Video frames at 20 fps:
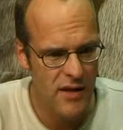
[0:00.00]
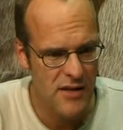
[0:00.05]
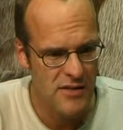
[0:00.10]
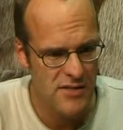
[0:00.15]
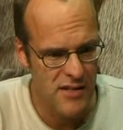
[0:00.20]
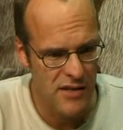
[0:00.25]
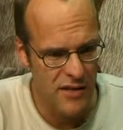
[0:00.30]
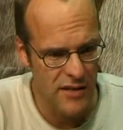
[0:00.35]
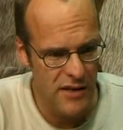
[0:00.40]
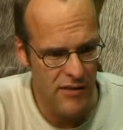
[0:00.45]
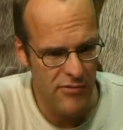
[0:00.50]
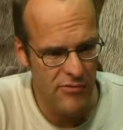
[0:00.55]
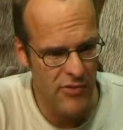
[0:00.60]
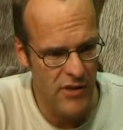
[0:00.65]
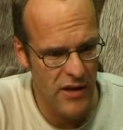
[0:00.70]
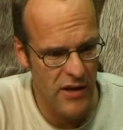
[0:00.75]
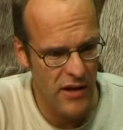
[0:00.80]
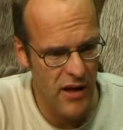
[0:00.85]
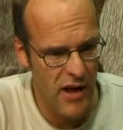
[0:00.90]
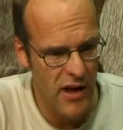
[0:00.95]
they still
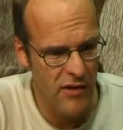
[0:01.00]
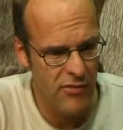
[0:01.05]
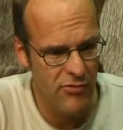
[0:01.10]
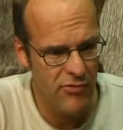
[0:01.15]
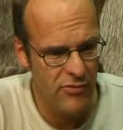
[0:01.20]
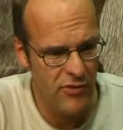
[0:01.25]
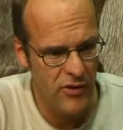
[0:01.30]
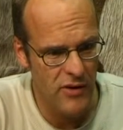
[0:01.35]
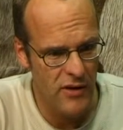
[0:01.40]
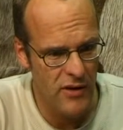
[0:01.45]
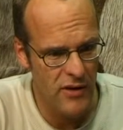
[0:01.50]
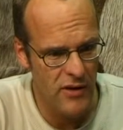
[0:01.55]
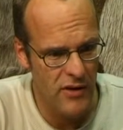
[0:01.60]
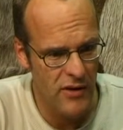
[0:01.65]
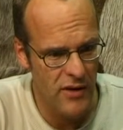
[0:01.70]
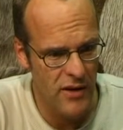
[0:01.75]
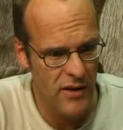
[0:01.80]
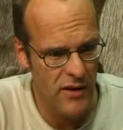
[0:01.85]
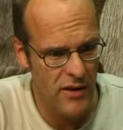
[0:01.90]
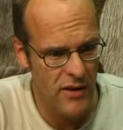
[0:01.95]
live their life
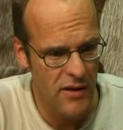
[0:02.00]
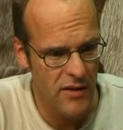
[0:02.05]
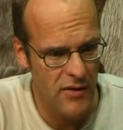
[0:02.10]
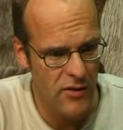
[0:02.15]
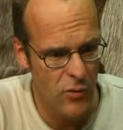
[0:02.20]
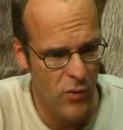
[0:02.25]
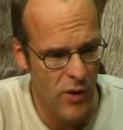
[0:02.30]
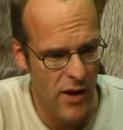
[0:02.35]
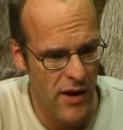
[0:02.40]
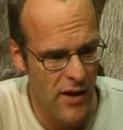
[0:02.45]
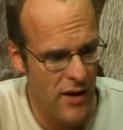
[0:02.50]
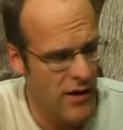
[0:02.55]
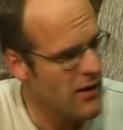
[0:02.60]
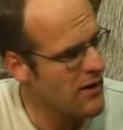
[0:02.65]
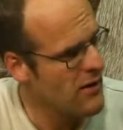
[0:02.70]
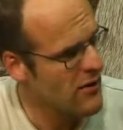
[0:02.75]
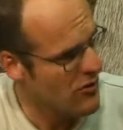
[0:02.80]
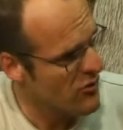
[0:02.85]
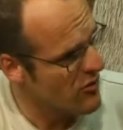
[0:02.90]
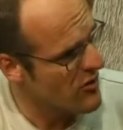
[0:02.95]
uh, in in the way
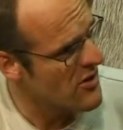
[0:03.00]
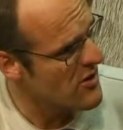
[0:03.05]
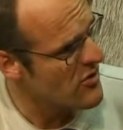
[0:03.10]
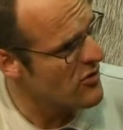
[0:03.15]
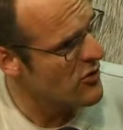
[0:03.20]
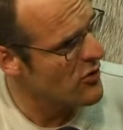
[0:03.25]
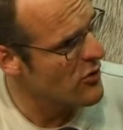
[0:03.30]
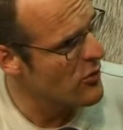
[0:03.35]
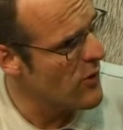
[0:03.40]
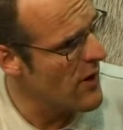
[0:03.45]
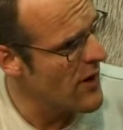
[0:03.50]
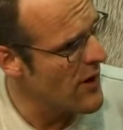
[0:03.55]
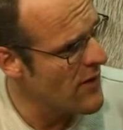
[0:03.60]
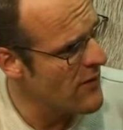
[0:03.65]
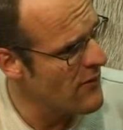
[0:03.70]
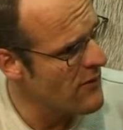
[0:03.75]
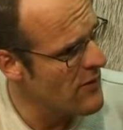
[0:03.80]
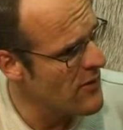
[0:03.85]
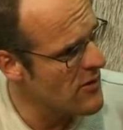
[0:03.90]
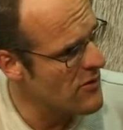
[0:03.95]
in the traditional way,
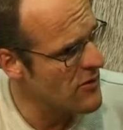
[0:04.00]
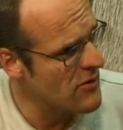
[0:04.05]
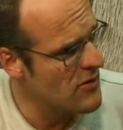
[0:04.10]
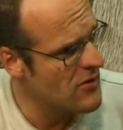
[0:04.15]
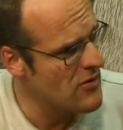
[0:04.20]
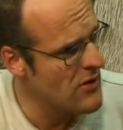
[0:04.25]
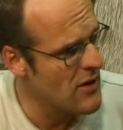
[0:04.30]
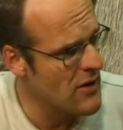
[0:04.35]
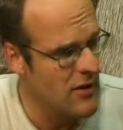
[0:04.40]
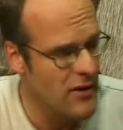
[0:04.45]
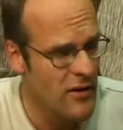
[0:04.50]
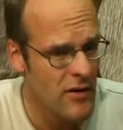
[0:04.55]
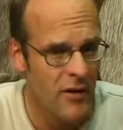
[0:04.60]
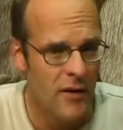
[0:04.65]
mm -hmm. as mm-hmm. I understand it.